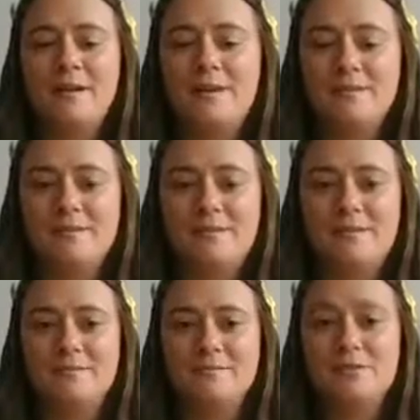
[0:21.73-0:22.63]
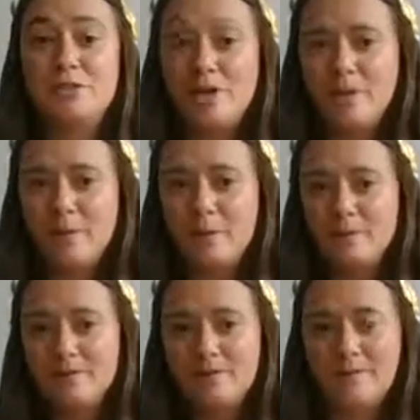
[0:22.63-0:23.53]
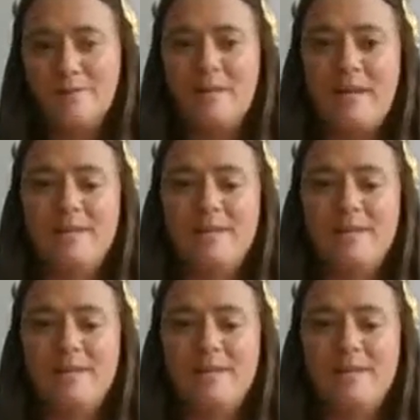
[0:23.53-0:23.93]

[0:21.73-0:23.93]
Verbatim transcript: uh, show that